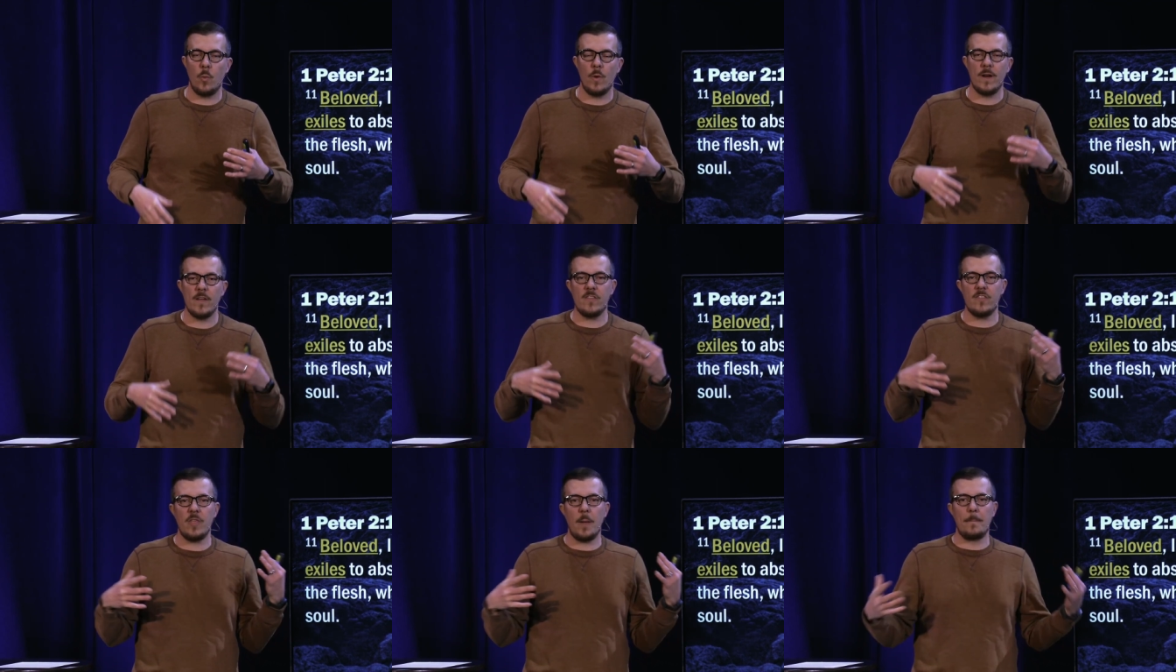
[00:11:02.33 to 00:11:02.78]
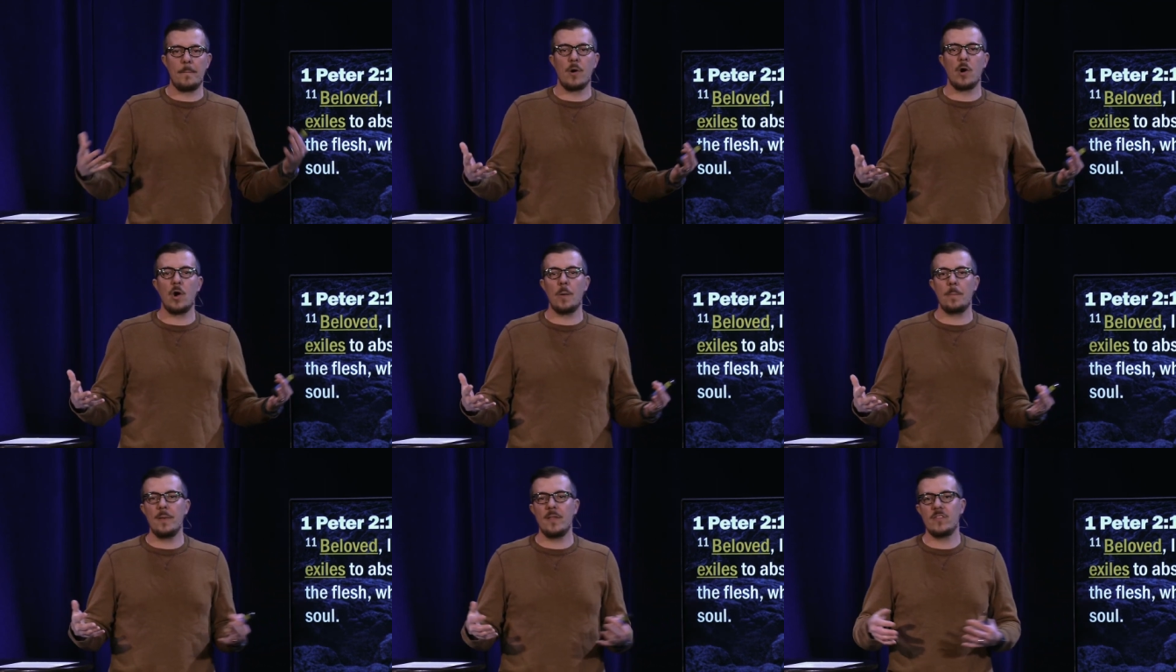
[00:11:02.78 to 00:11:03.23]
What is the
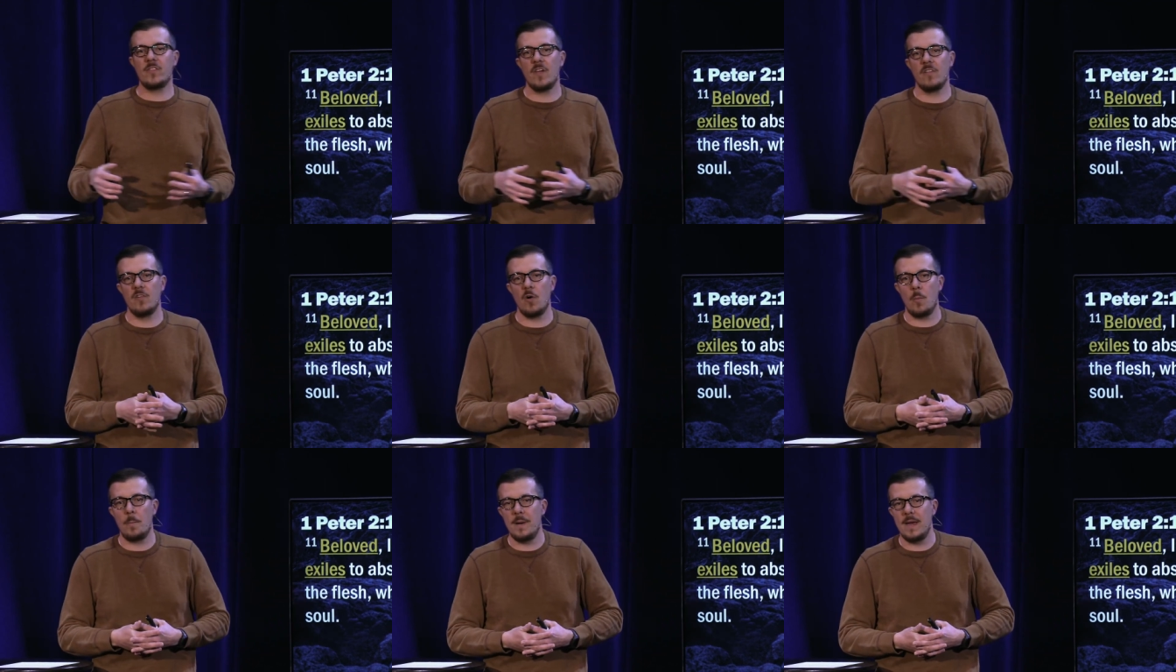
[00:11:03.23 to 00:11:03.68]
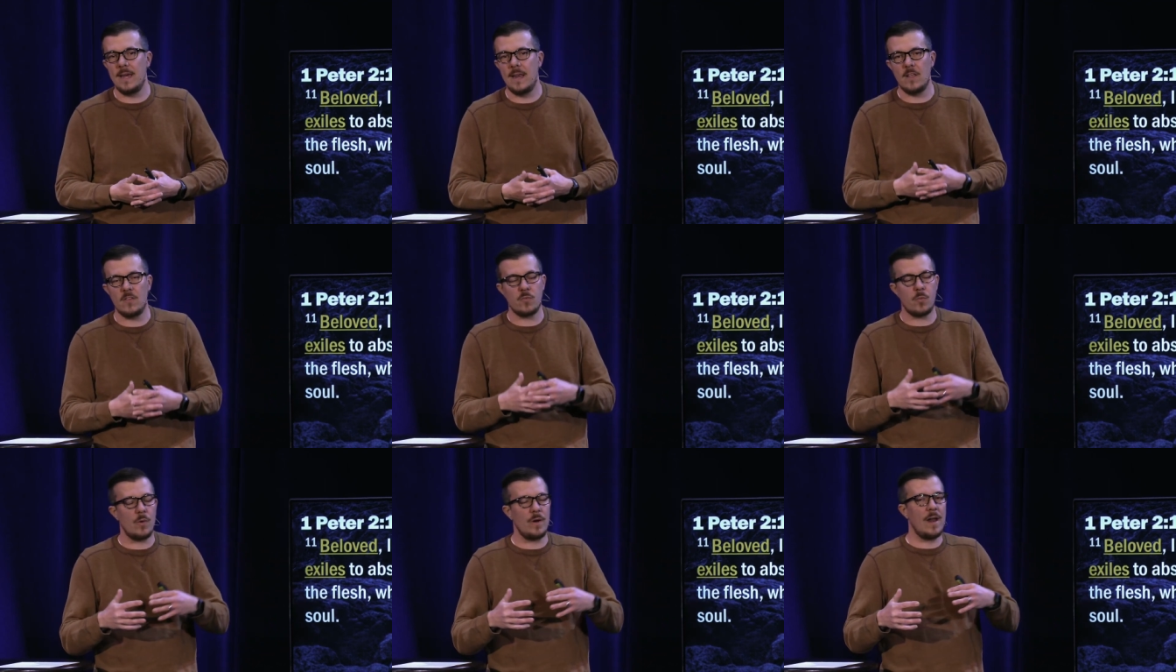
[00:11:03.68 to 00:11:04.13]
purpose of
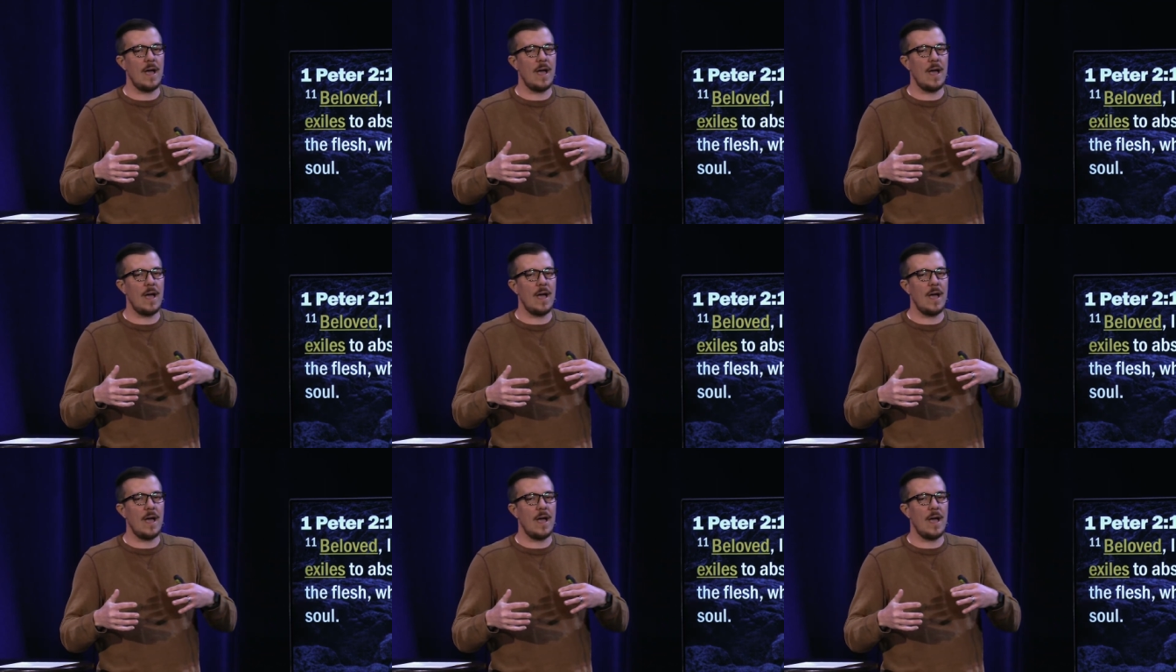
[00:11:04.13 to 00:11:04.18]
obedience? We're